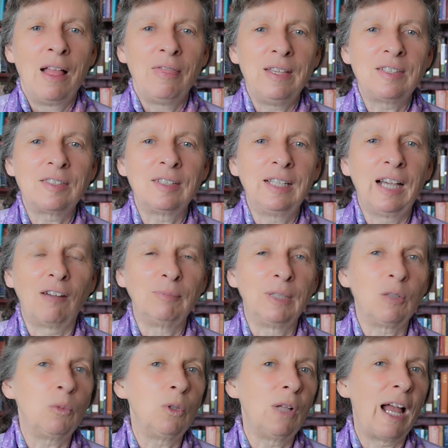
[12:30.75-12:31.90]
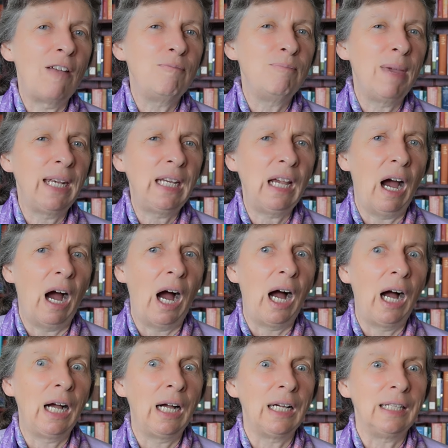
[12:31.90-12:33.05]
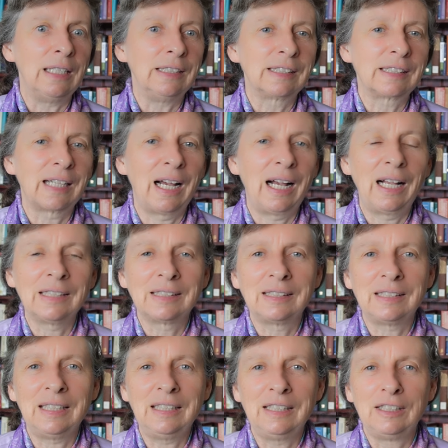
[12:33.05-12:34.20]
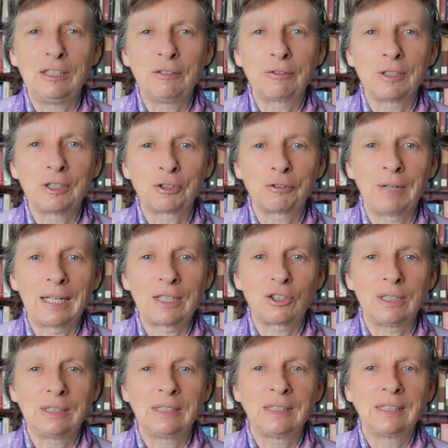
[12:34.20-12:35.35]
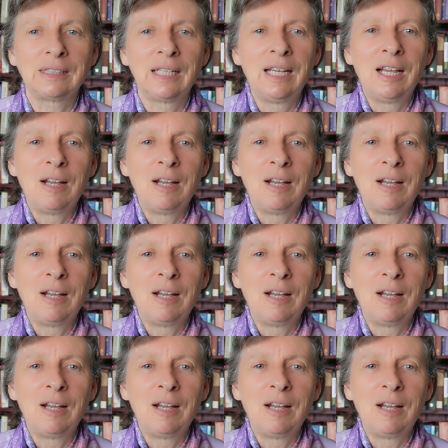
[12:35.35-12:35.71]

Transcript: this government will have many eyes cast in different directions,